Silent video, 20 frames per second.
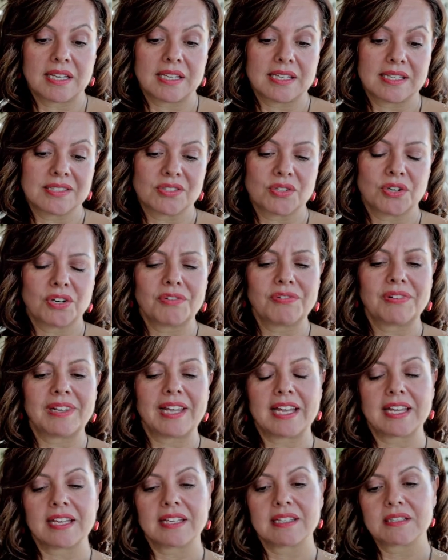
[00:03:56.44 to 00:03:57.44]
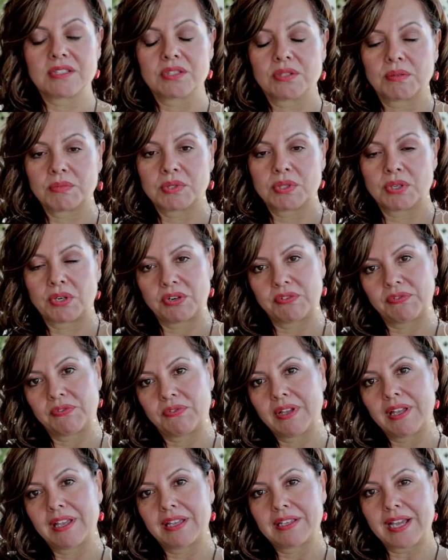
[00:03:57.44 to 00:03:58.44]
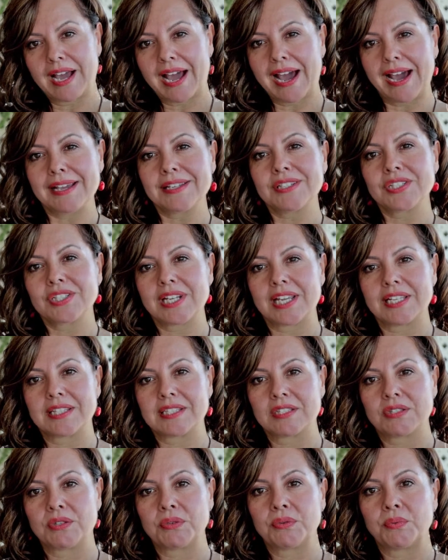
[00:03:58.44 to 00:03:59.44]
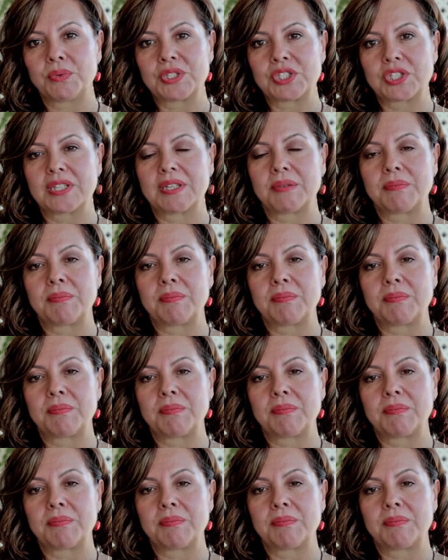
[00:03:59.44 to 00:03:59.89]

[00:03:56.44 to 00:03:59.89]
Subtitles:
sort of like some sort of eye shades through which the